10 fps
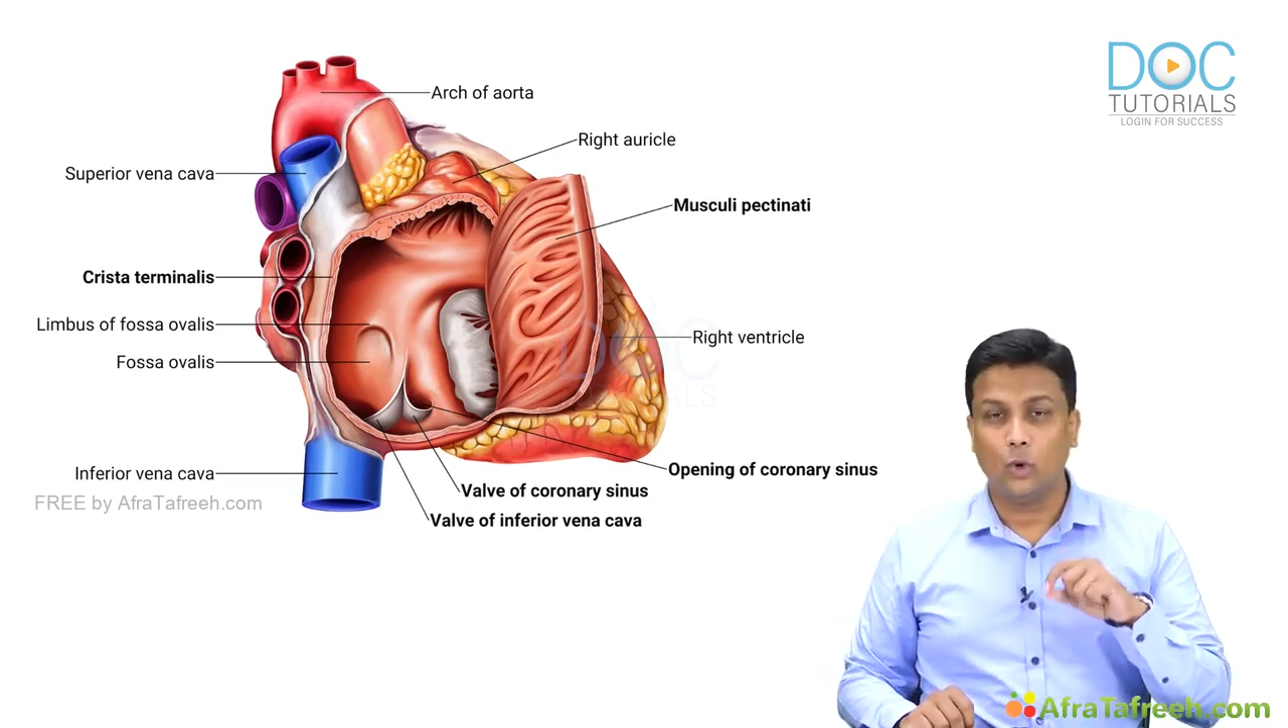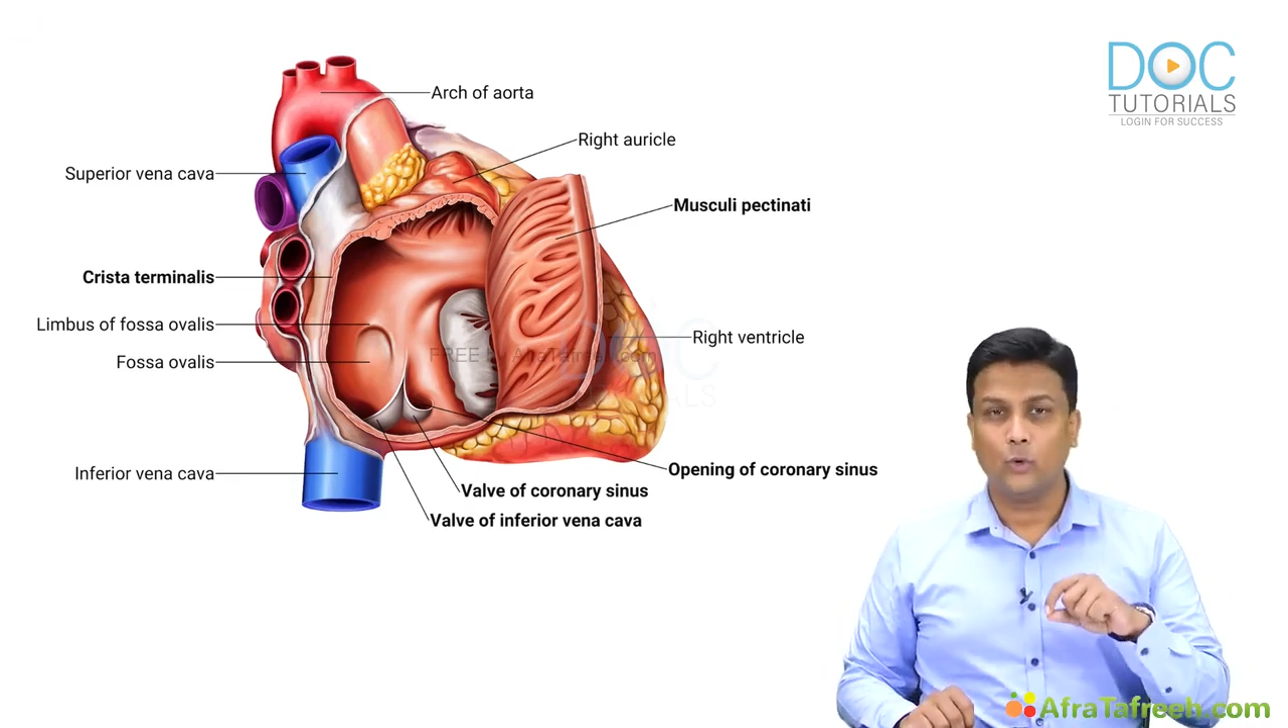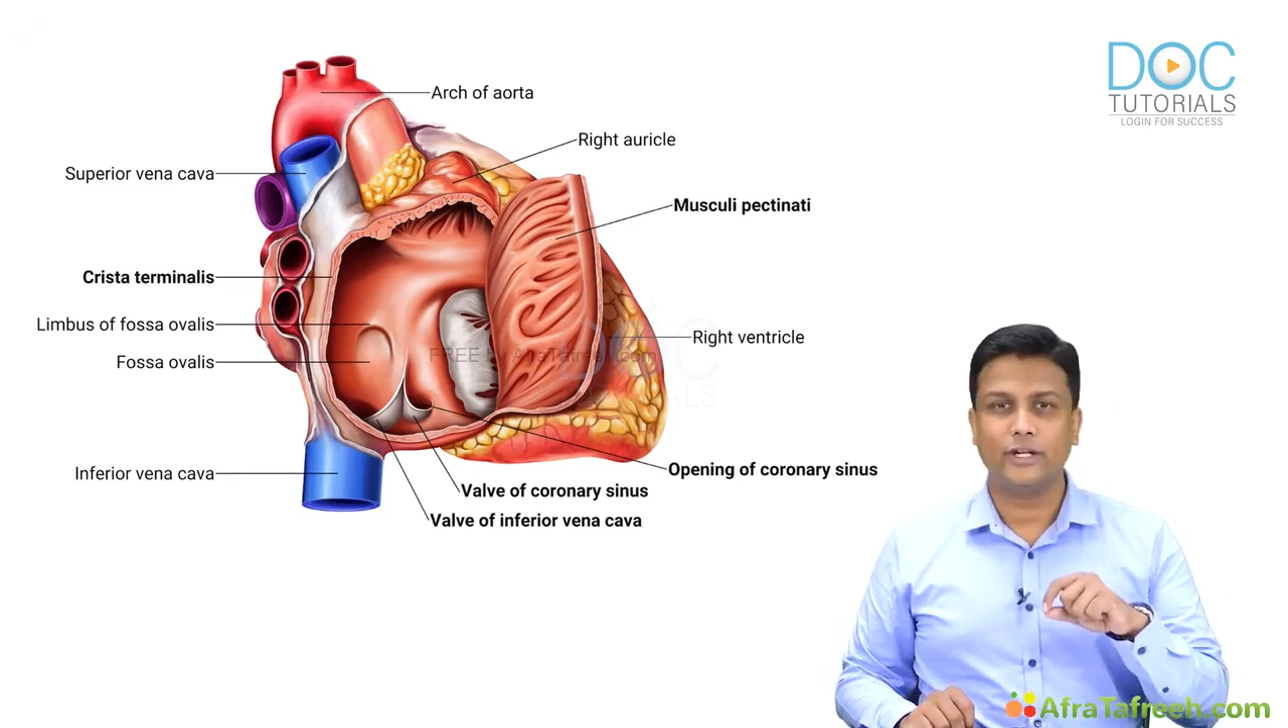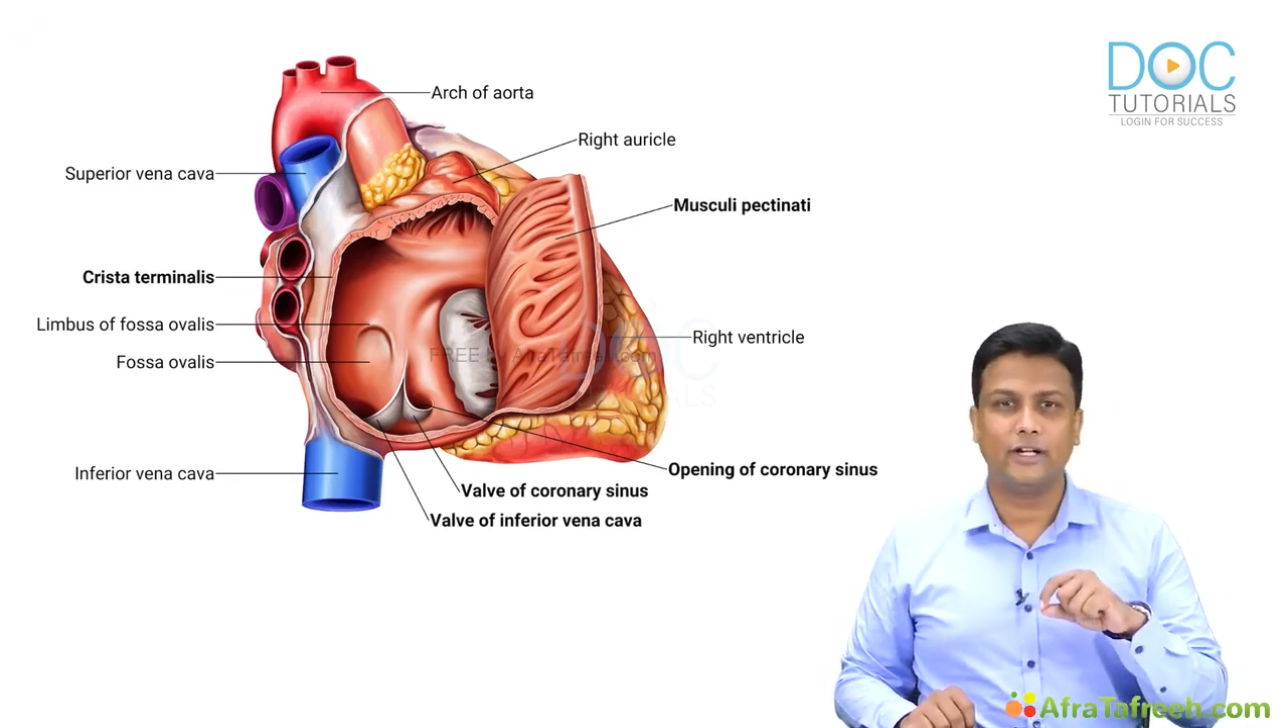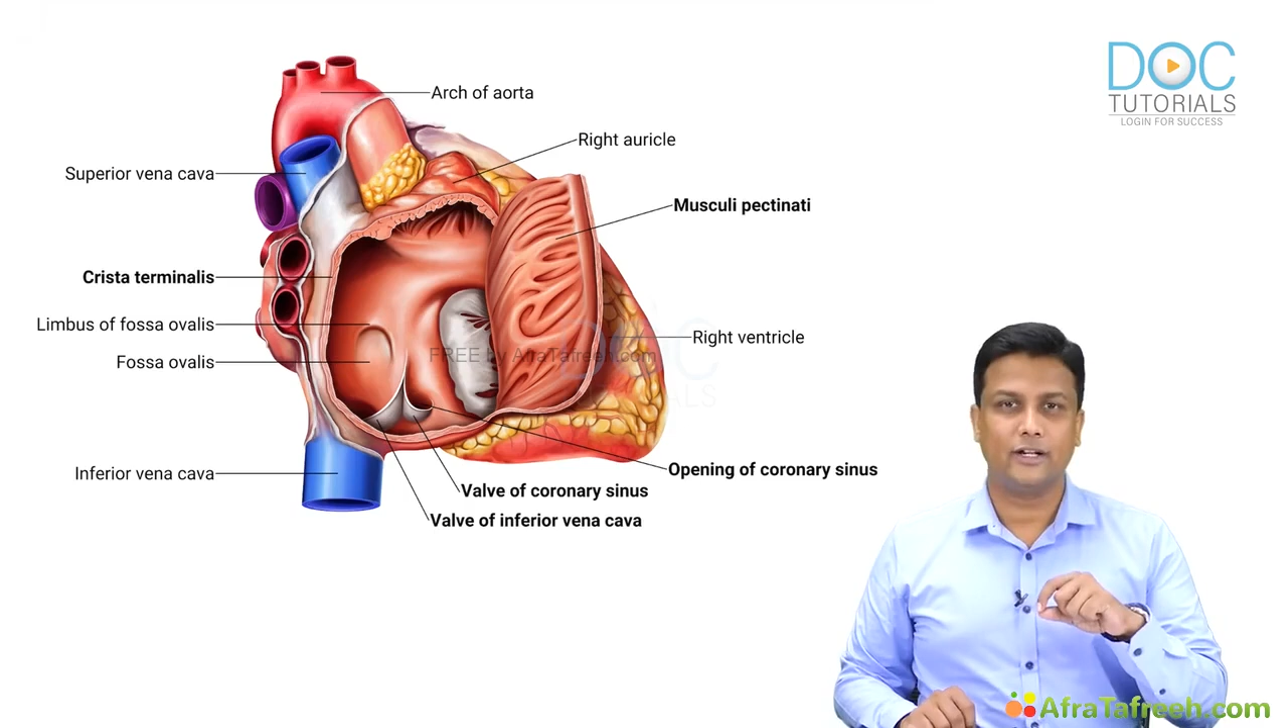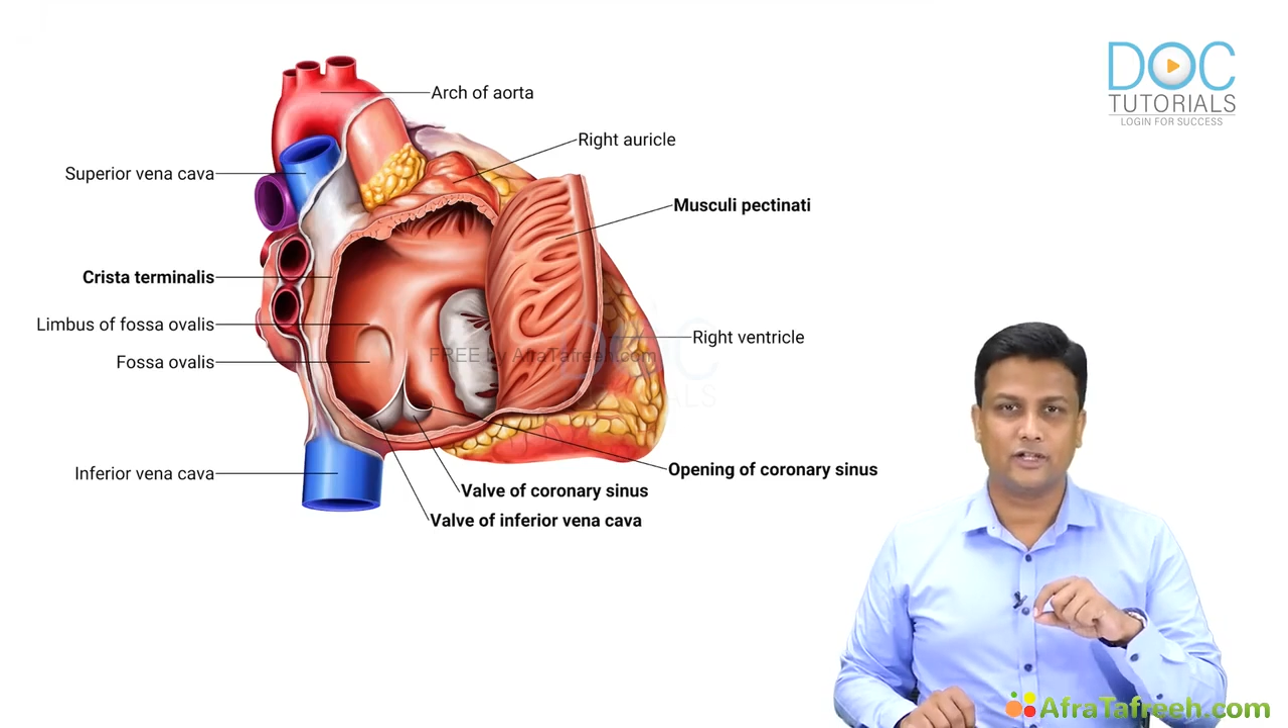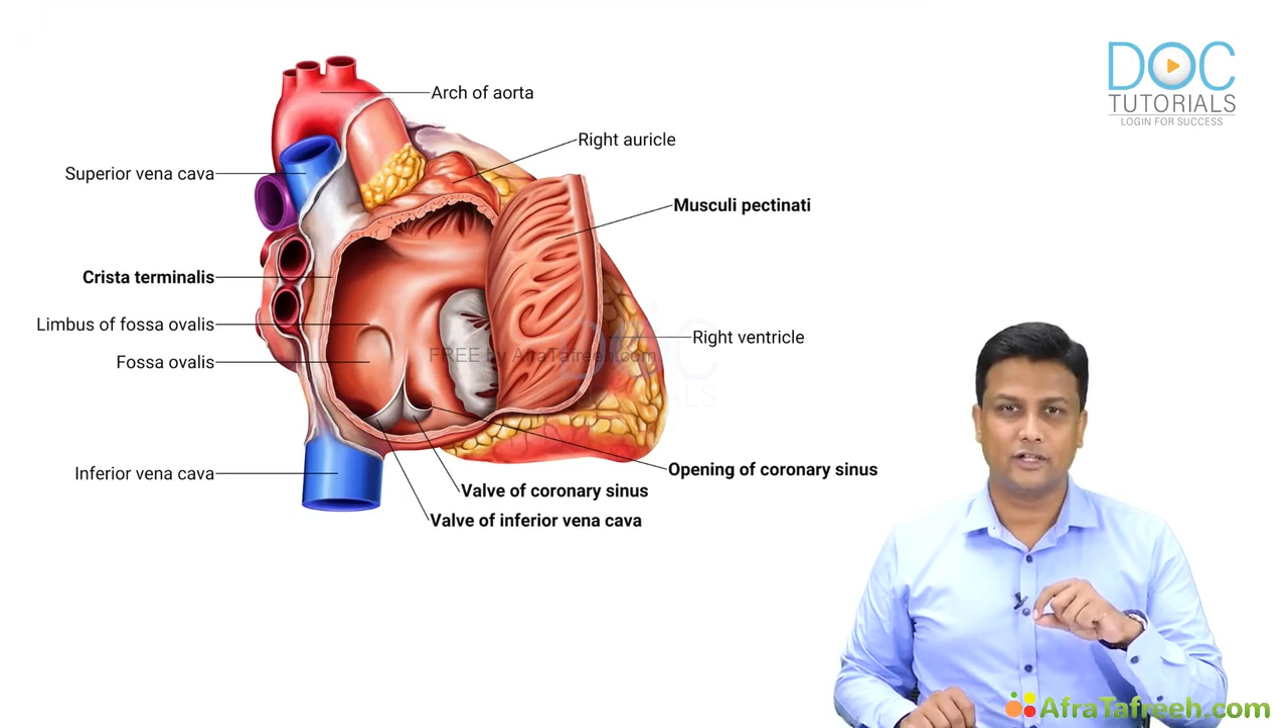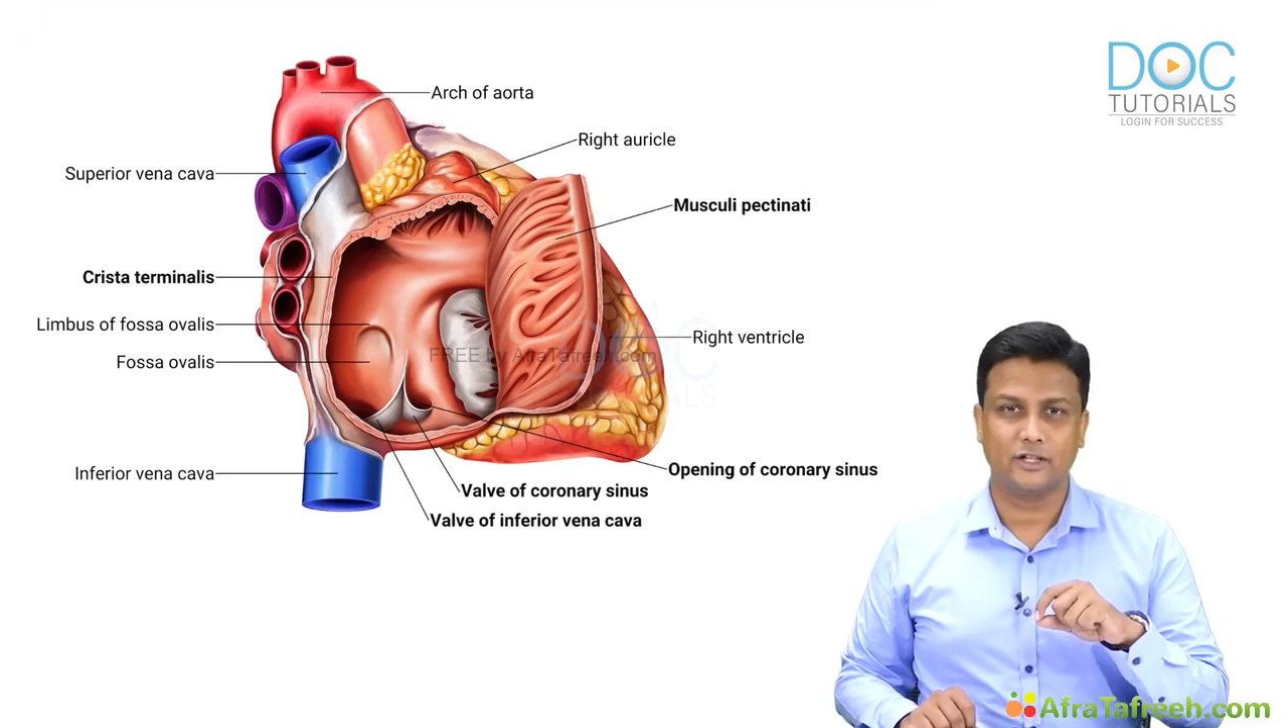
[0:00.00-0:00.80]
orientation